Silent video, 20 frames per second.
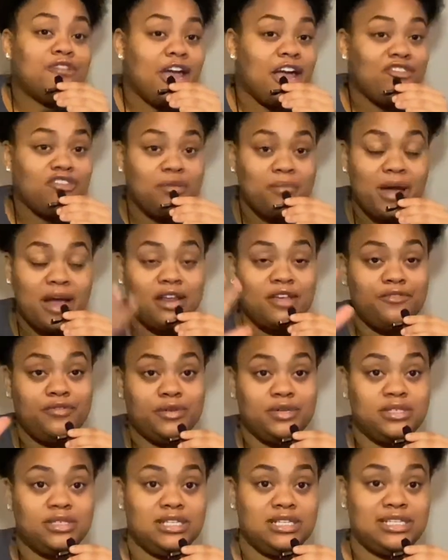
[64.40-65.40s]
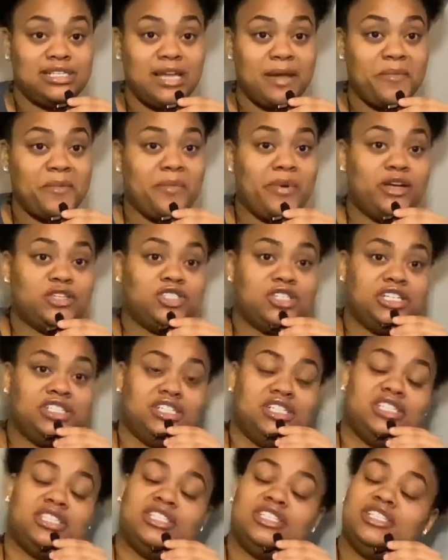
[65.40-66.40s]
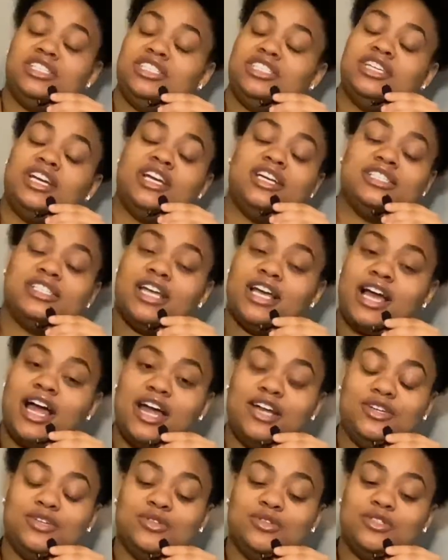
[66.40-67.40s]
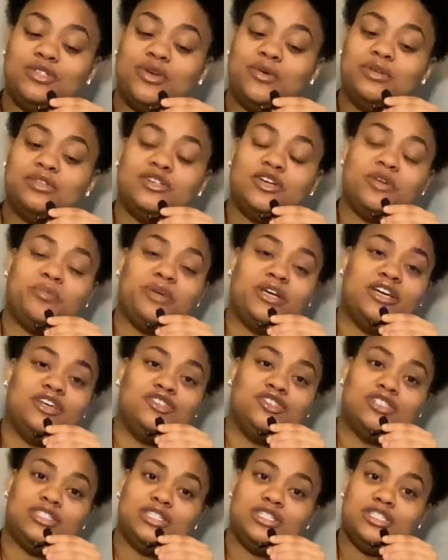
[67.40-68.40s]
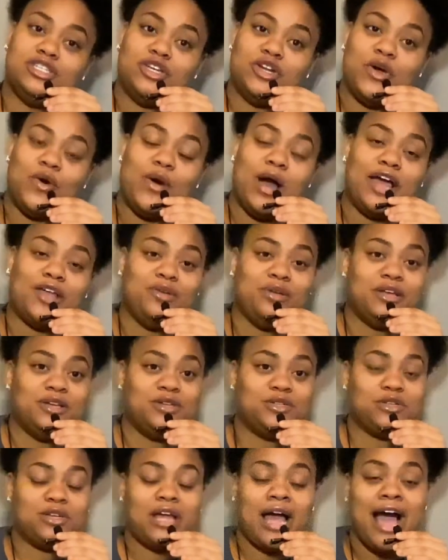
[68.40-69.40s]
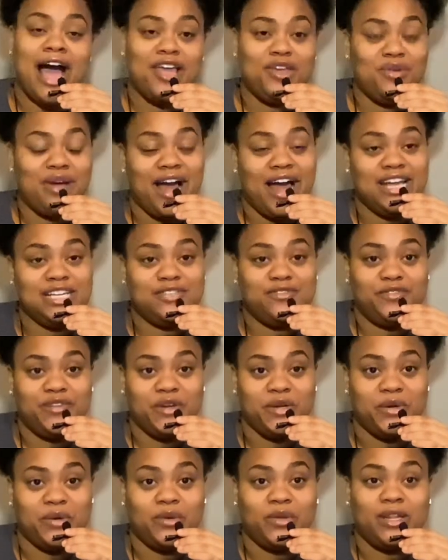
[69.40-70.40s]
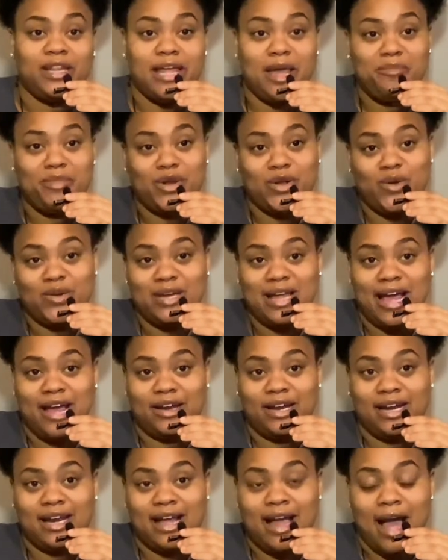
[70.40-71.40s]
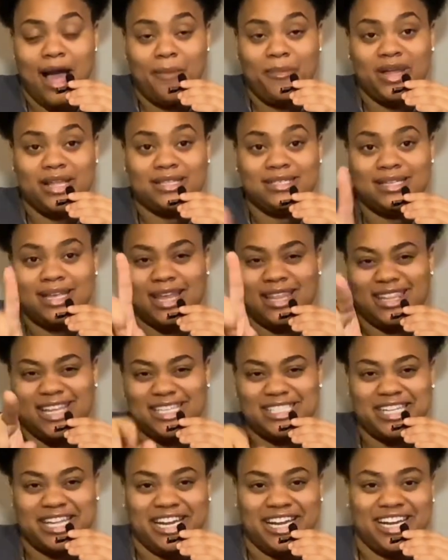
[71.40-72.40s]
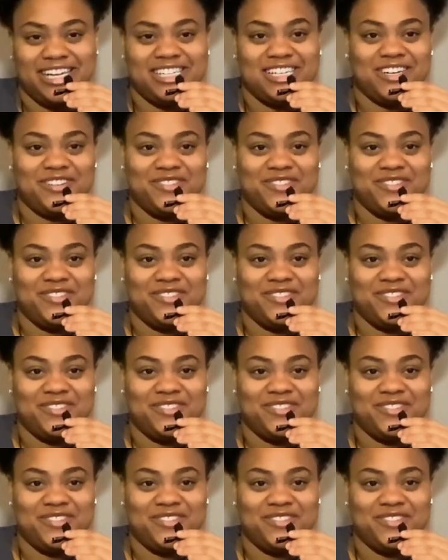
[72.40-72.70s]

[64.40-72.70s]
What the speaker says: everybody feels the same about transition and change like I do. So it's going to be interesting to know how you guys feel. Let me know down in the comments and let's get into the